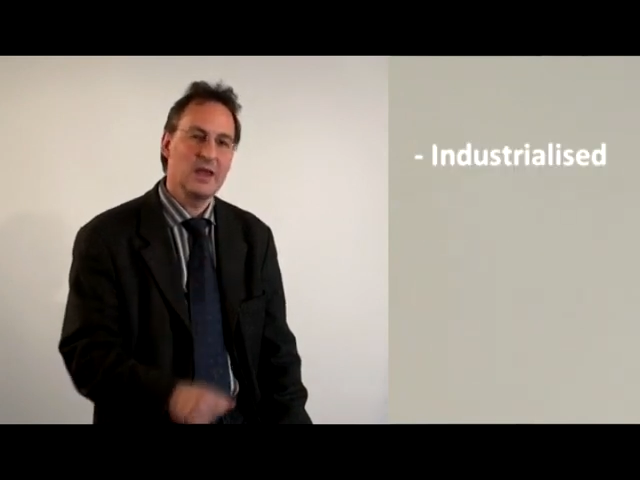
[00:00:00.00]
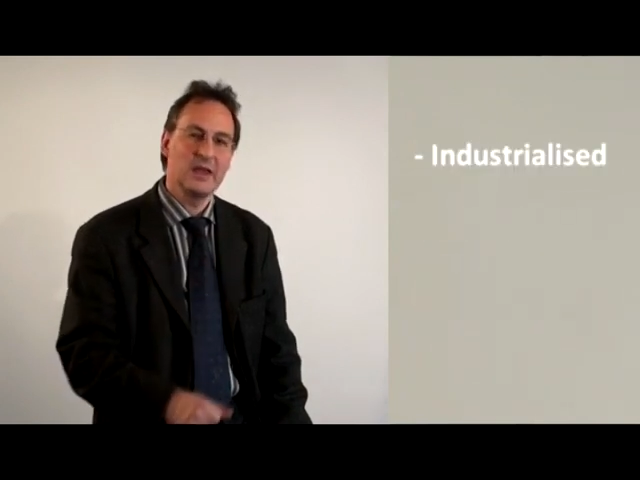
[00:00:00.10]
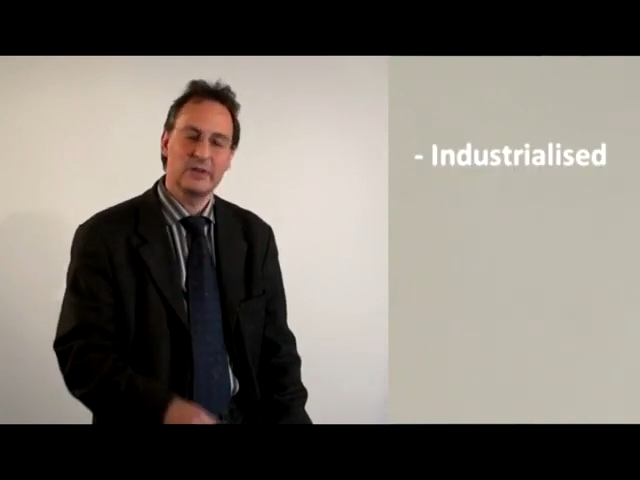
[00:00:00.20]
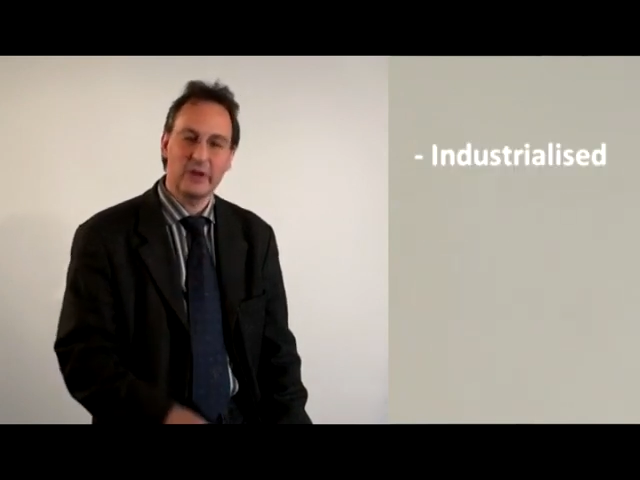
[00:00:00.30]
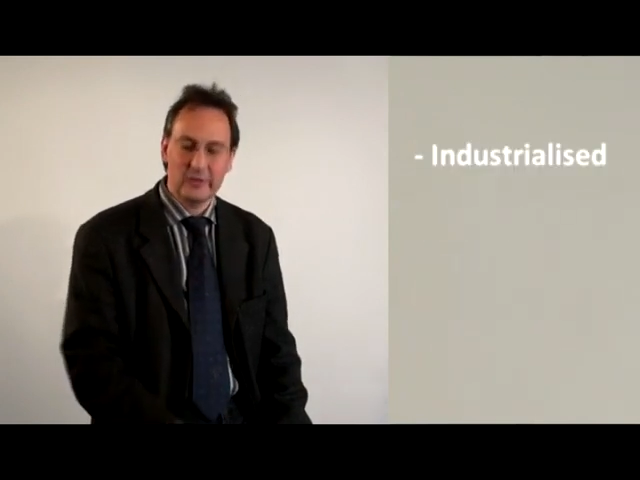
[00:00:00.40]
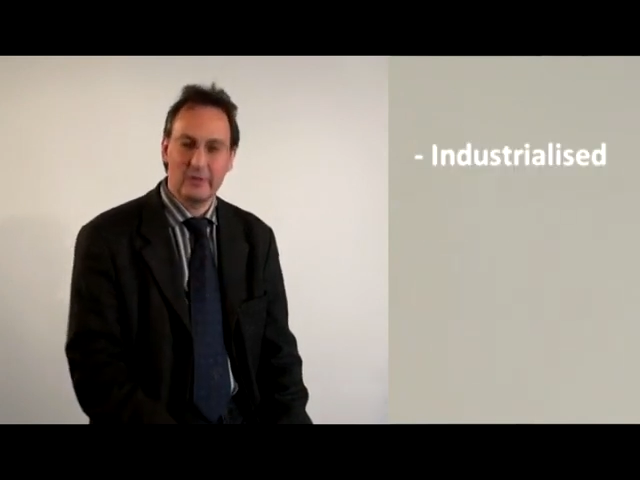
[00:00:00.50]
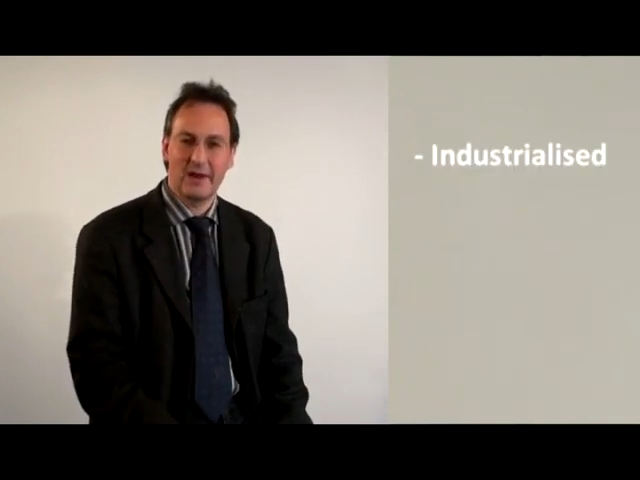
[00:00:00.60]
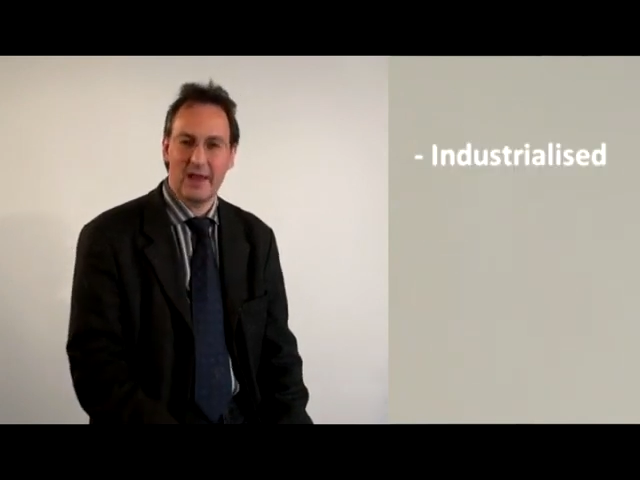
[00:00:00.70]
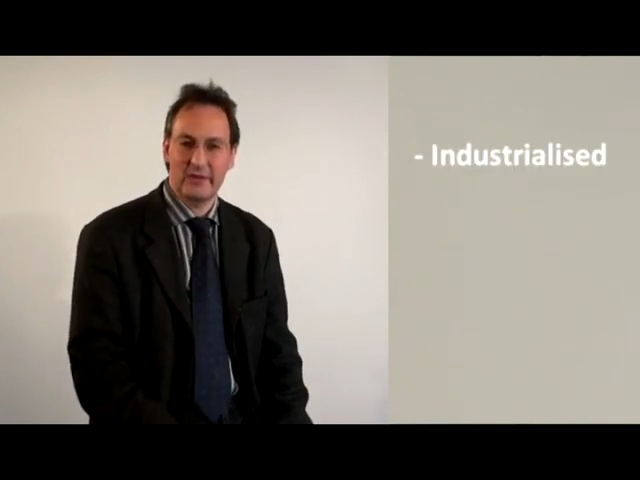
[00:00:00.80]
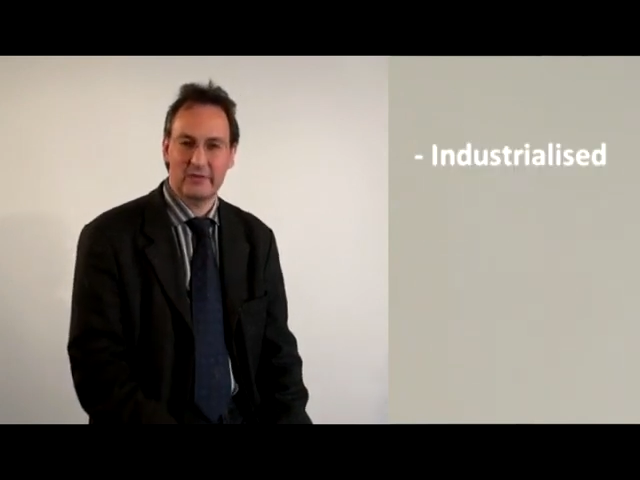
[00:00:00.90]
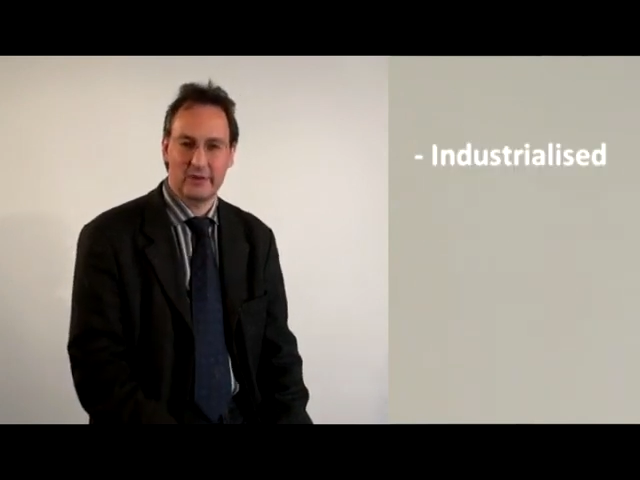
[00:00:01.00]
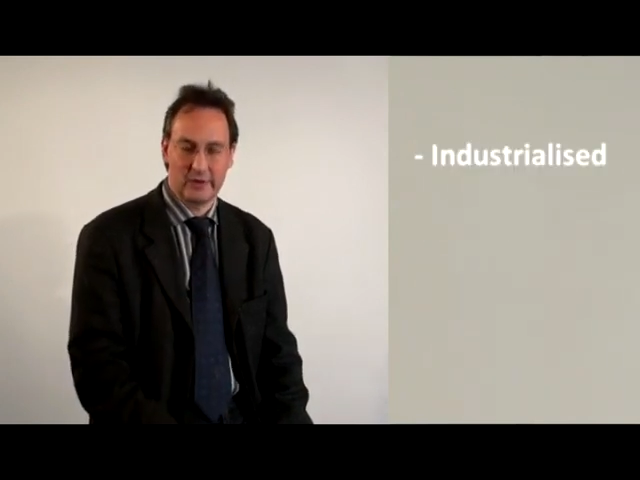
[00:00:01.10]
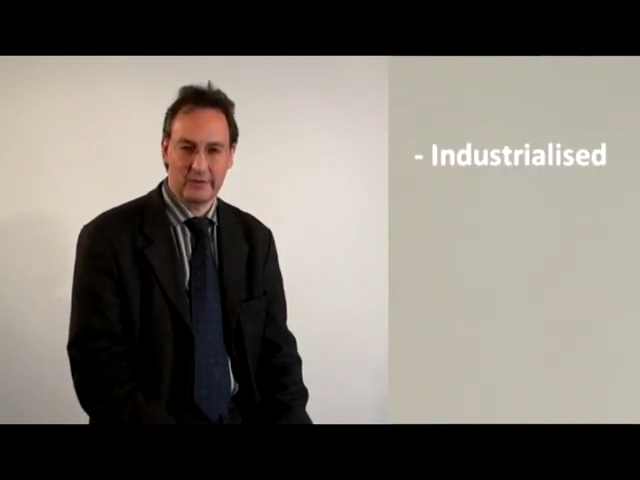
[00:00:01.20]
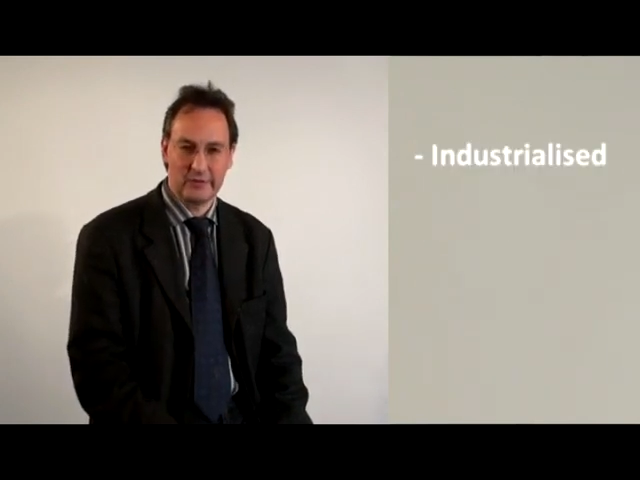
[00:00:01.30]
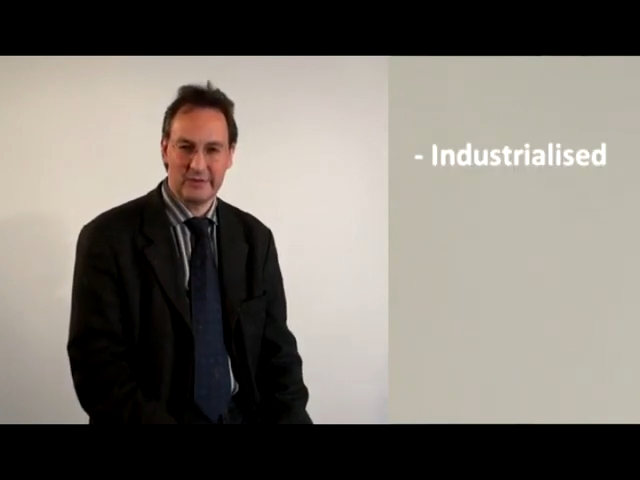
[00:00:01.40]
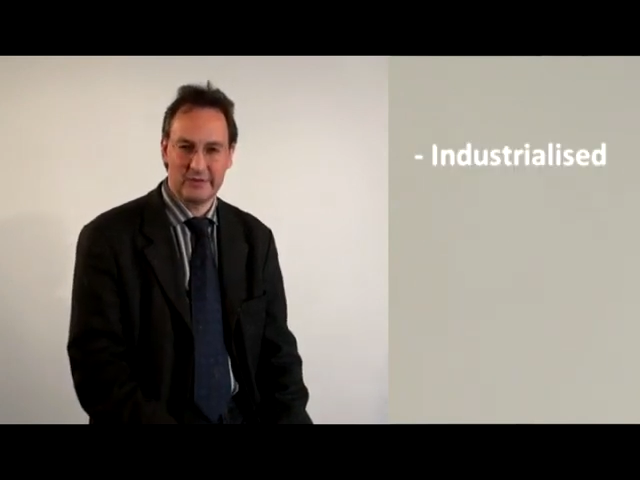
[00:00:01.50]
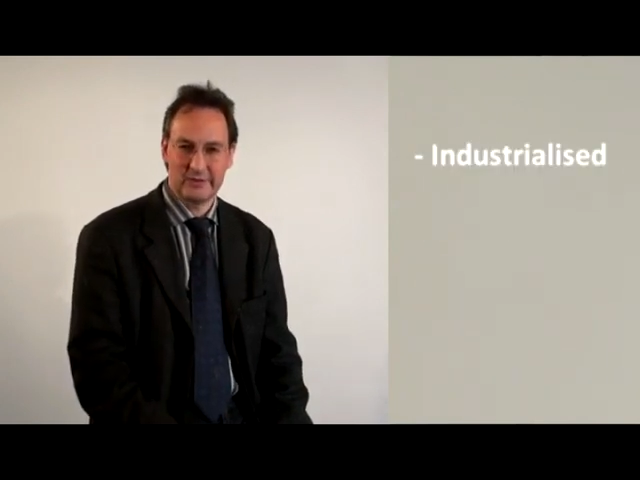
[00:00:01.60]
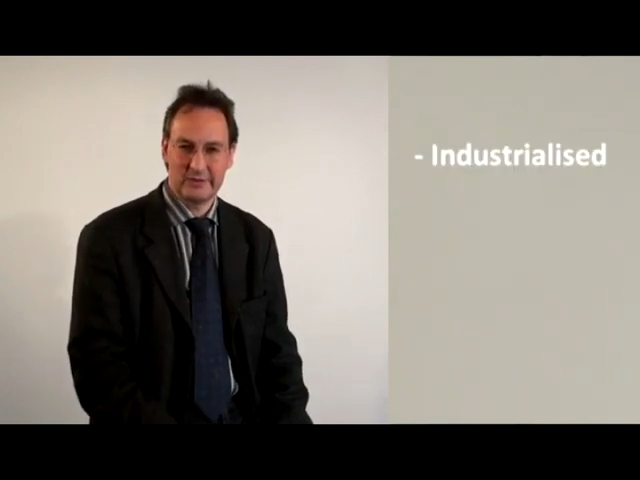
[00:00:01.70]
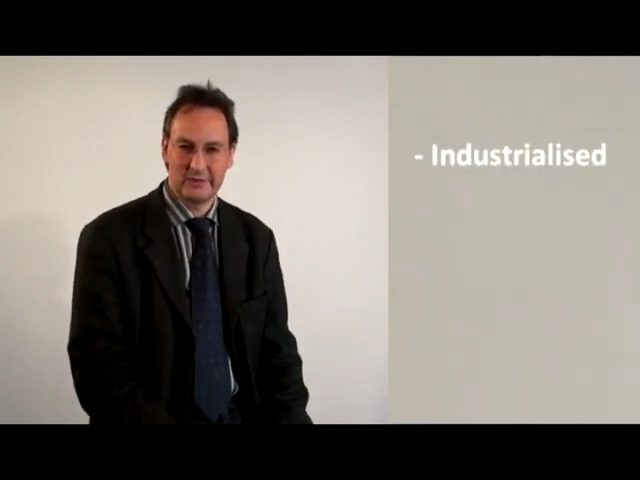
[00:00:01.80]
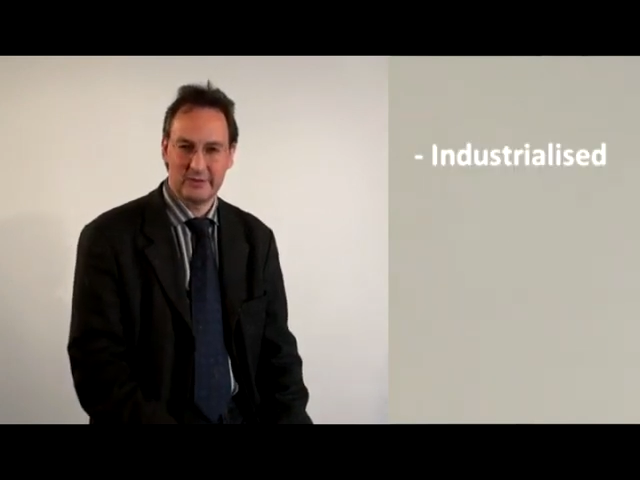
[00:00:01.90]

Industrialized countries,